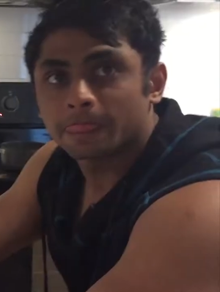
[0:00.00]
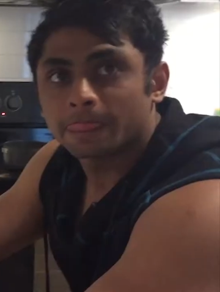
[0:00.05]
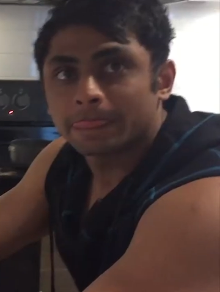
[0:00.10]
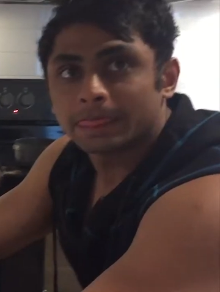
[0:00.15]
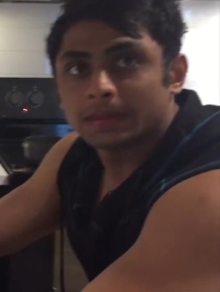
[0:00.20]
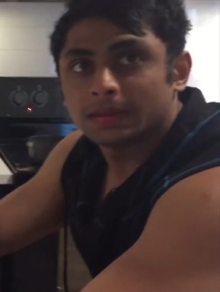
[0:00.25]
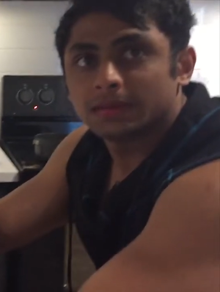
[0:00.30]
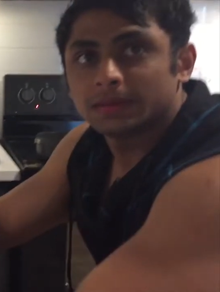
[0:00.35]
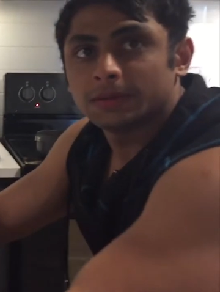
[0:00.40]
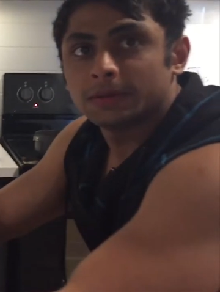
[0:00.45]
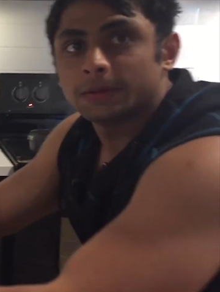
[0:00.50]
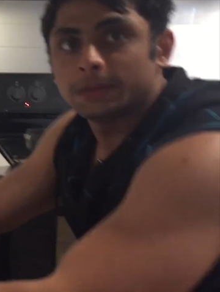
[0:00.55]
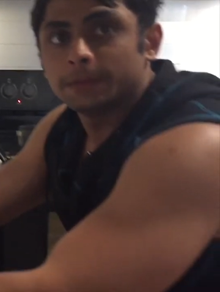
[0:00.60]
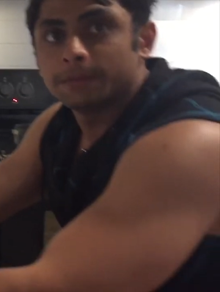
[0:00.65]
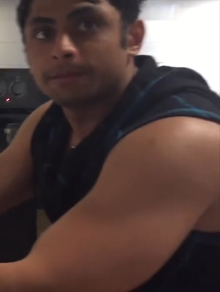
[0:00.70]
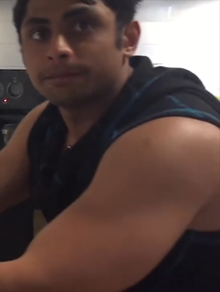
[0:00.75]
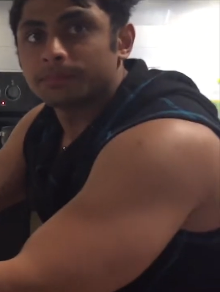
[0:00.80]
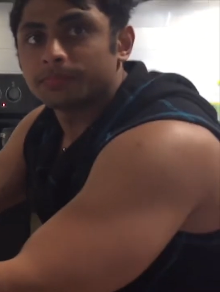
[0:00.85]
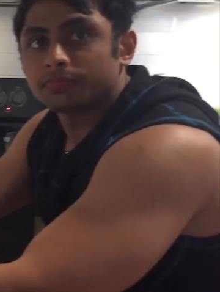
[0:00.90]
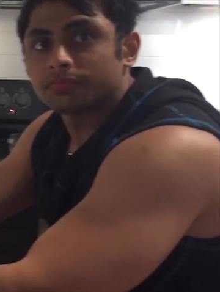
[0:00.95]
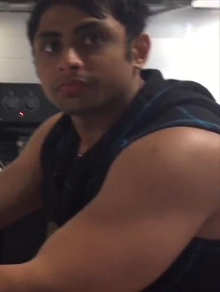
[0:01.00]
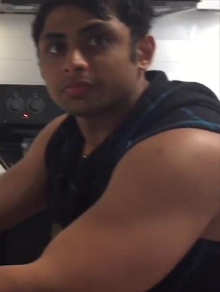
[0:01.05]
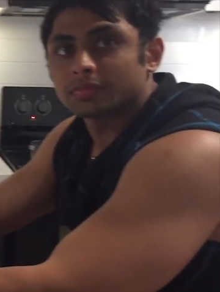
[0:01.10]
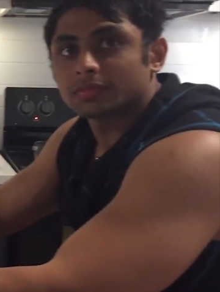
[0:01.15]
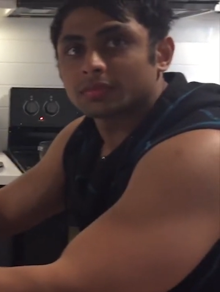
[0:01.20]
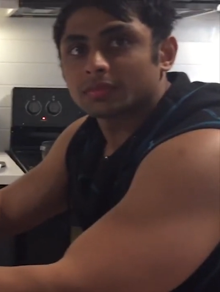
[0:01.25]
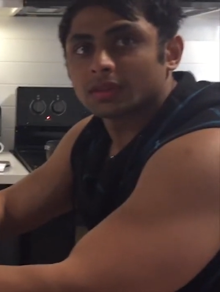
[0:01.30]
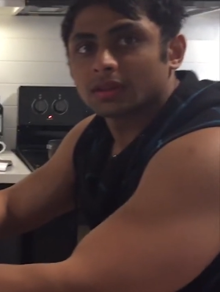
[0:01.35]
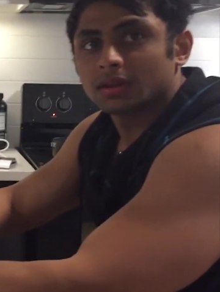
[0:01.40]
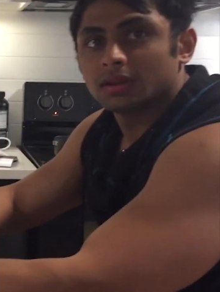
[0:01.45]
No. What do you like
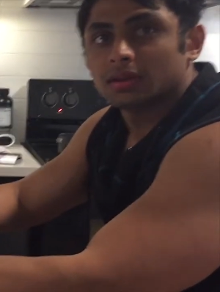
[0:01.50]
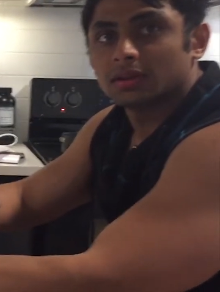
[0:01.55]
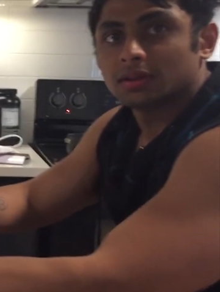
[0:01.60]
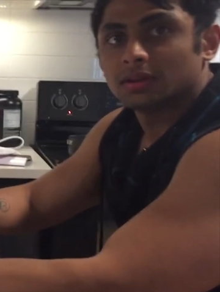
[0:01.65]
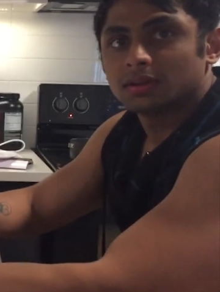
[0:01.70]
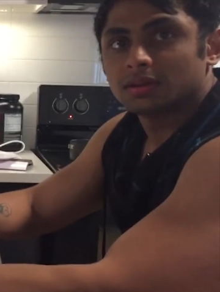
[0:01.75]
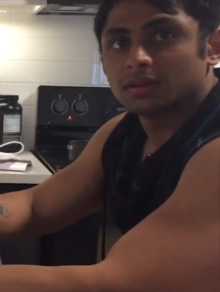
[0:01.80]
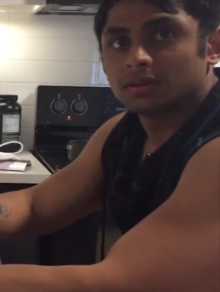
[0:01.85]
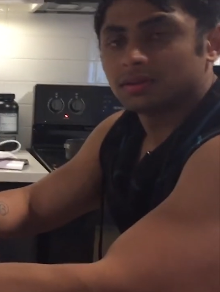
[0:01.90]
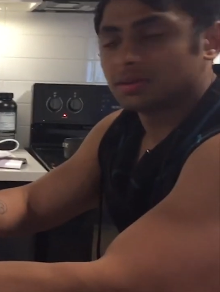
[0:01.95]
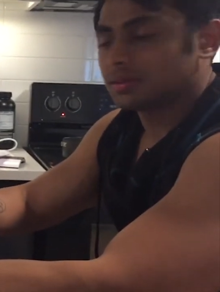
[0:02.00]
about this one?